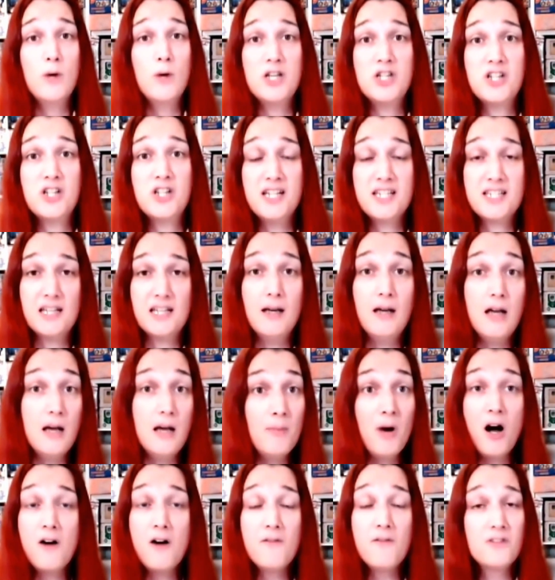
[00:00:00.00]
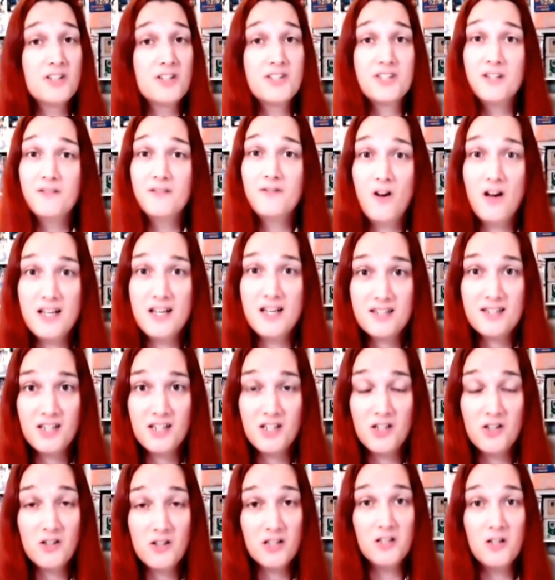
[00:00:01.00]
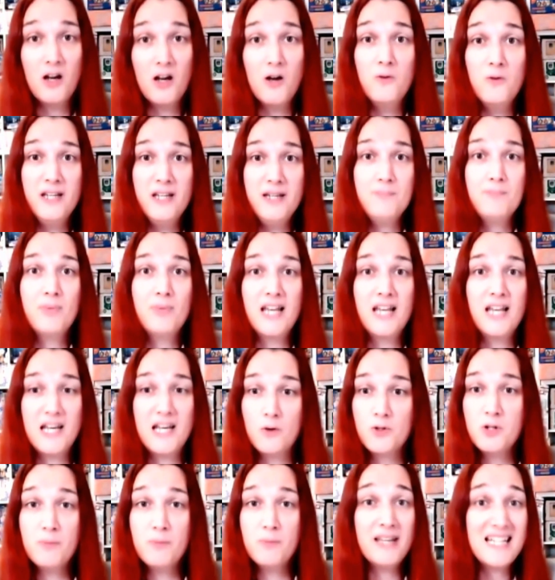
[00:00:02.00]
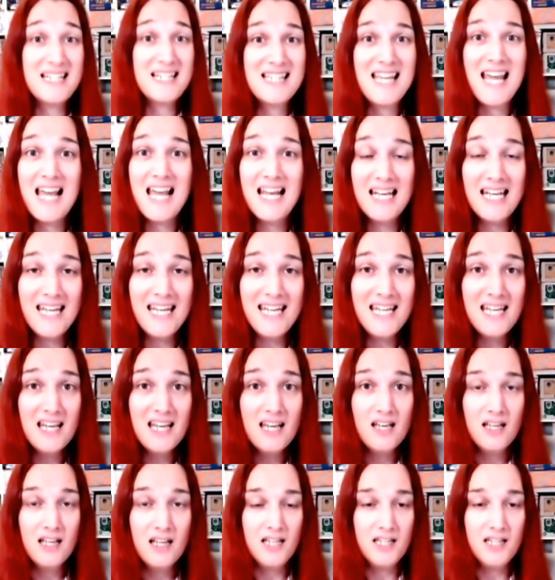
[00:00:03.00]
which is a marvelous device that you can not only play on your big telly,